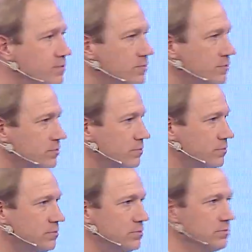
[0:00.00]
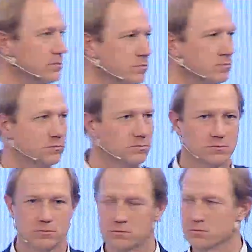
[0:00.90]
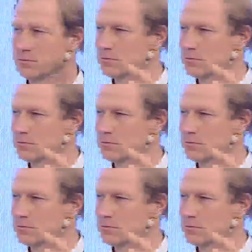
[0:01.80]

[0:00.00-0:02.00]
(no one is talking)